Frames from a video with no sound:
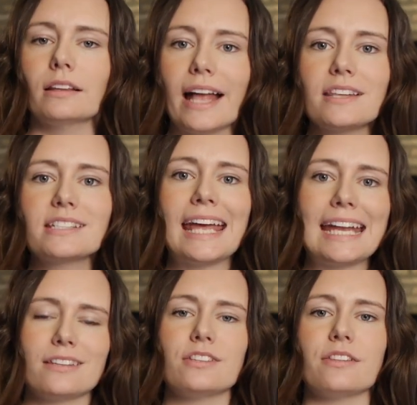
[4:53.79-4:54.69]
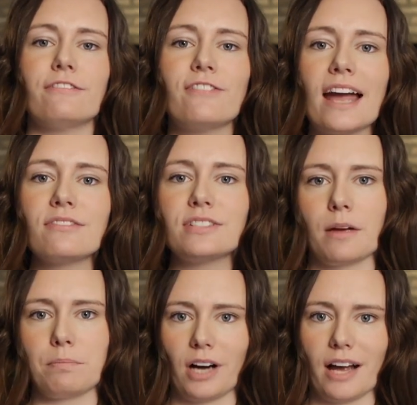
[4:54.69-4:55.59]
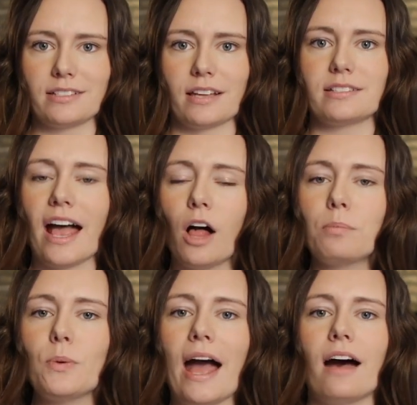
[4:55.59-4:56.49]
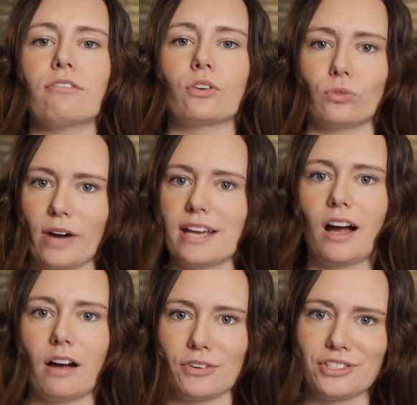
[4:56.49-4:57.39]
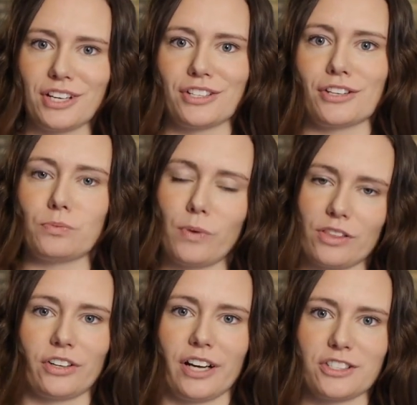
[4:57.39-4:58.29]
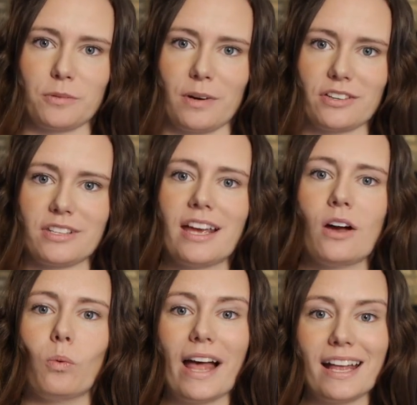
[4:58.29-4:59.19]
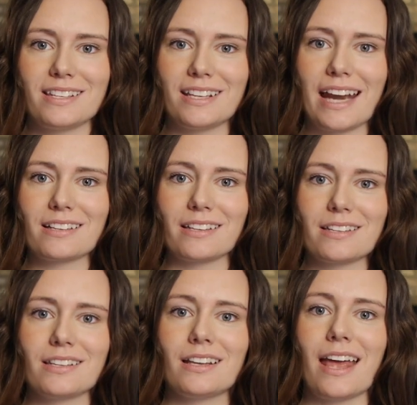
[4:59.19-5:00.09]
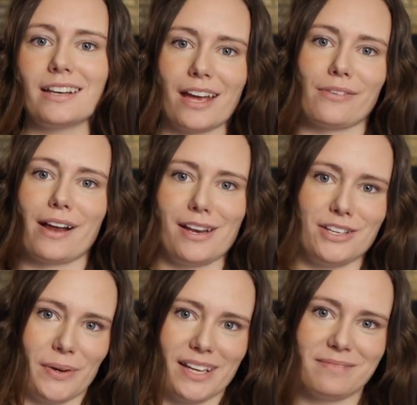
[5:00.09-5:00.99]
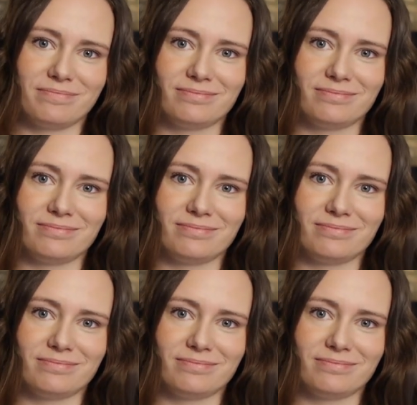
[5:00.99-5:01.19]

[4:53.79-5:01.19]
let's get into the 5-step process to help you have great conversations with your customers. We'll head to the next lesson and get right into it.